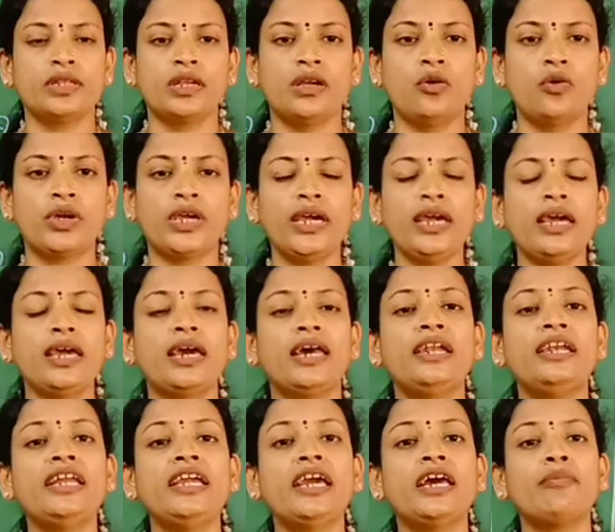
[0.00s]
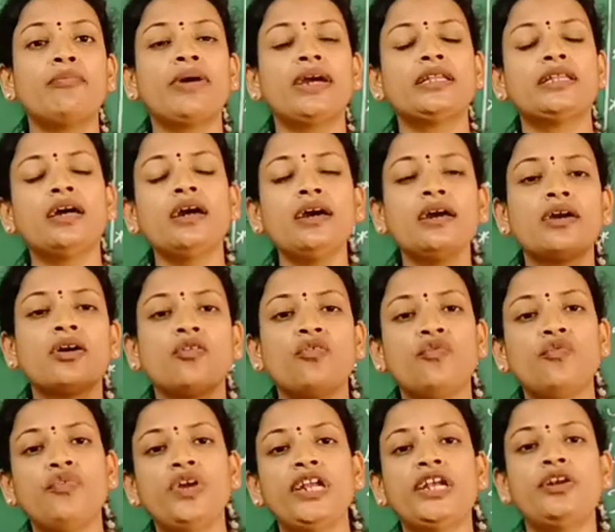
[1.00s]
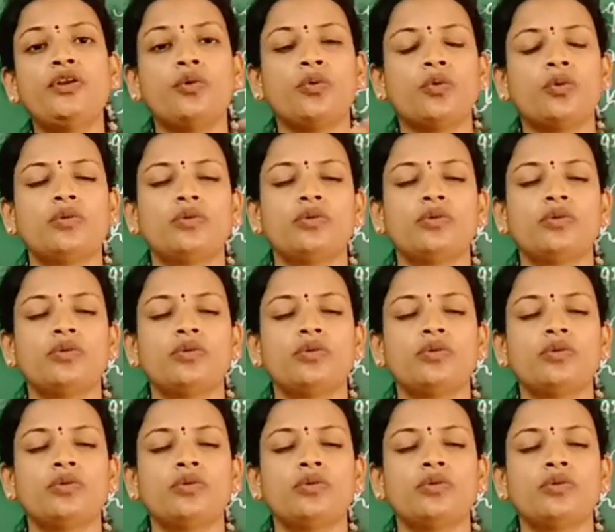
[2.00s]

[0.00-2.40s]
Okay, nearby the window.